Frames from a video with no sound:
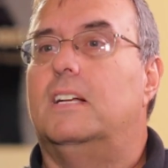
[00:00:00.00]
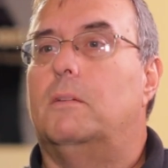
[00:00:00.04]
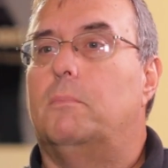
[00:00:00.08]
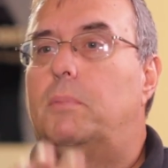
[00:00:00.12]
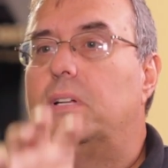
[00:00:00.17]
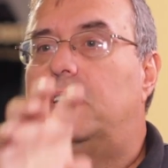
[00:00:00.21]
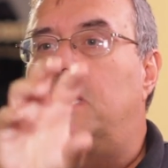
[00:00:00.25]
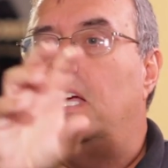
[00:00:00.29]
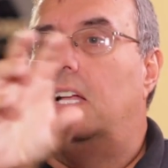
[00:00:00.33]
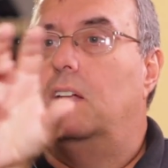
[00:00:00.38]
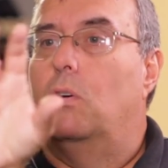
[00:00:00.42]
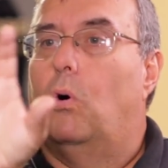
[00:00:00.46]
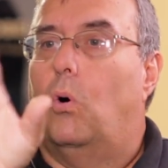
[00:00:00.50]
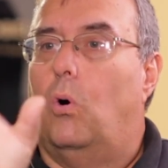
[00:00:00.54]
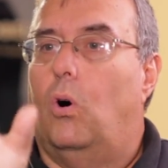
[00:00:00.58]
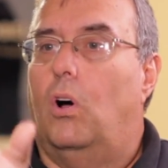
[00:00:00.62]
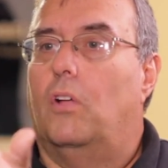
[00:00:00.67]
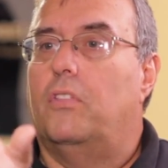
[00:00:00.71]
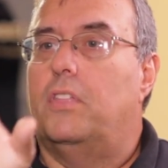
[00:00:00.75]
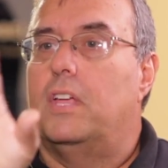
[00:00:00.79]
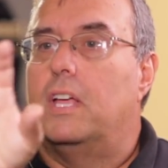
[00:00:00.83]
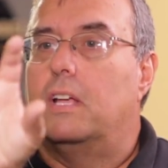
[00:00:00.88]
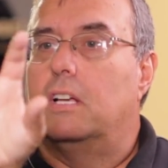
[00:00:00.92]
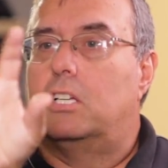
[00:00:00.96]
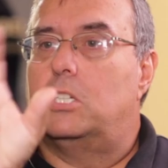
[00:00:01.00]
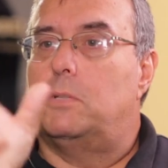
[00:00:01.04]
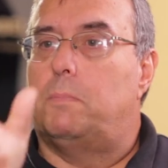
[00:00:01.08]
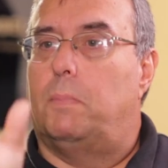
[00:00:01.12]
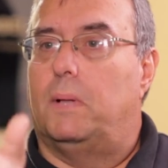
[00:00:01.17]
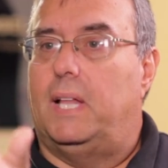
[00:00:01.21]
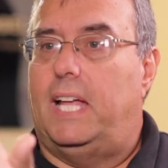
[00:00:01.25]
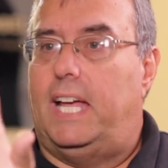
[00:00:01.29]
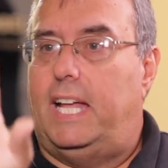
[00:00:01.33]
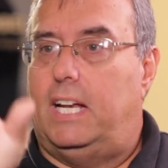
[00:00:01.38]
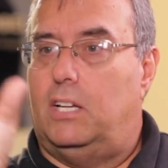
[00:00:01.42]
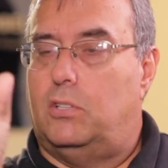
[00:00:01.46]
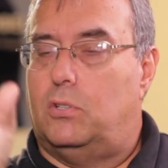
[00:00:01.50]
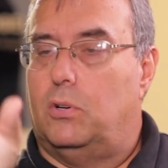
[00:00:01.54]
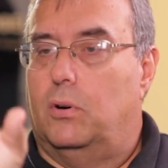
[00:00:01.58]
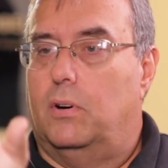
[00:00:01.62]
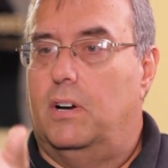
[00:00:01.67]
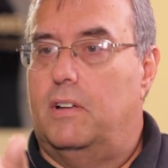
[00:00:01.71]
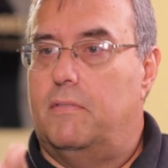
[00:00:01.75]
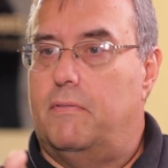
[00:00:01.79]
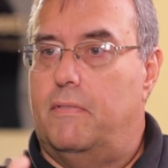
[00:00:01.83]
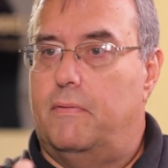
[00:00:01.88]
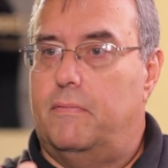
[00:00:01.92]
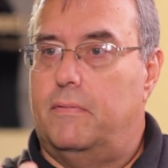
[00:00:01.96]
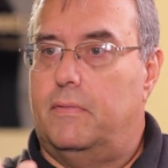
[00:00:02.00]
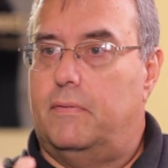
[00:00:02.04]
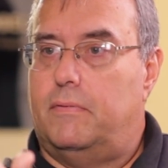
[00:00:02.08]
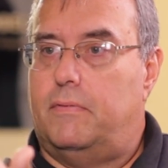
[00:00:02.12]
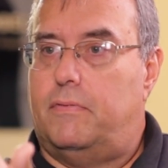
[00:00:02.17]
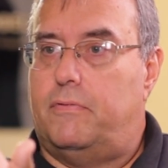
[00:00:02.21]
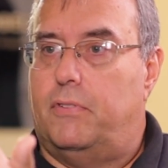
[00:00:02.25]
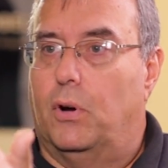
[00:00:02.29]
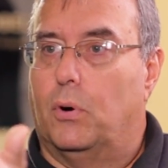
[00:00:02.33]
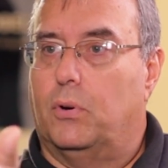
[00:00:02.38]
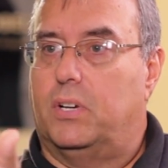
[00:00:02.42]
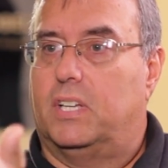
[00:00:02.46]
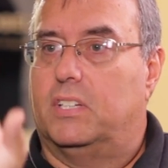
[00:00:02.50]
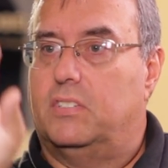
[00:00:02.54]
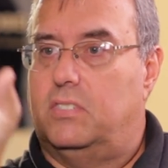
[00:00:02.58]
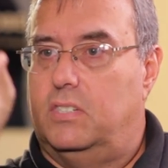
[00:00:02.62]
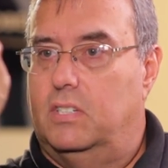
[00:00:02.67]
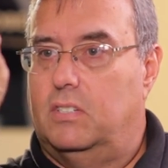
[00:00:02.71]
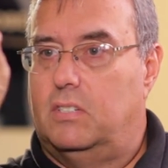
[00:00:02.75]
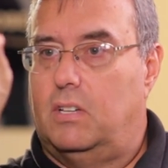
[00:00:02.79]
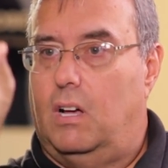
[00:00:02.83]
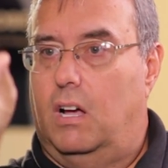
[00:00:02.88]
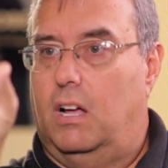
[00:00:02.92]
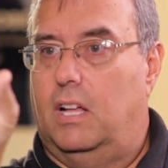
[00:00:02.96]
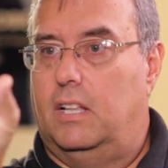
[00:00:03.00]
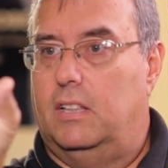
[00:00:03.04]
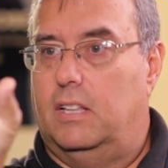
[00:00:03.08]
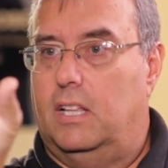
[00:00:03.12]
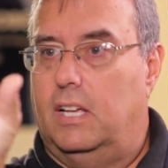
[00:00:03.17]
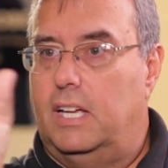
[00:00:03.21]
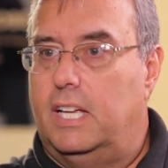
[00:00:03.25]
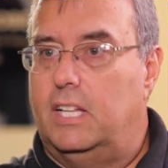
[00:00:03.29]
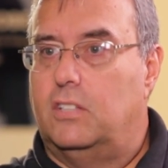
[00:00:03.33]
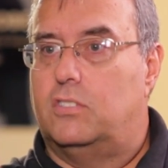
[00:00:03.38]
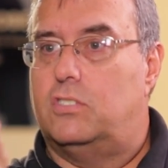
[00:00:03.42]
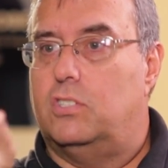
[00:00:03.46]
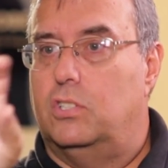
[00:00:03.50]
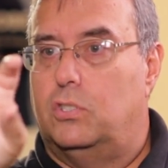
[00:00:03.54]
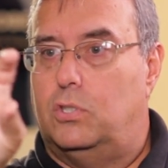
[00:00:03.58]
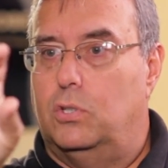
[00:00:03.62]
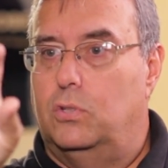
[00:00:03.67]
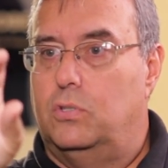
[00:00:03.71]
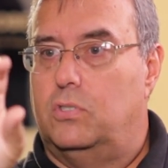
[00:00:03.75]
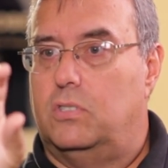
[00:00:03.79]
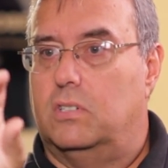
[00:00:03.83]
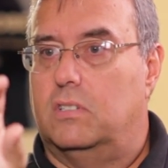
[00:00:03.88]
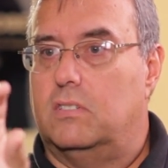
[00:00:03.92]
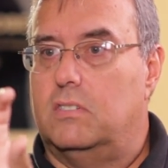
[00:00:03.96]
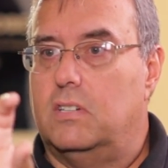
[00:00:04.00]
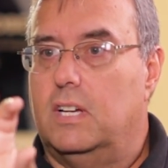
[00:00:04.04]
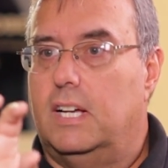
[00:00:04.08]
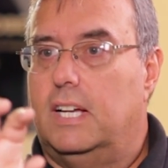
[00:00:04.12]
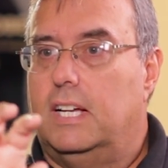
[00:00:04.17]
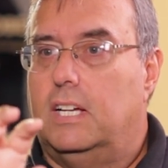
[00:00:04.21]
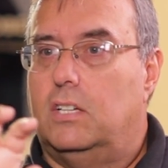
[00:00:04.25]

But then all the explanatory focus is on the institutions.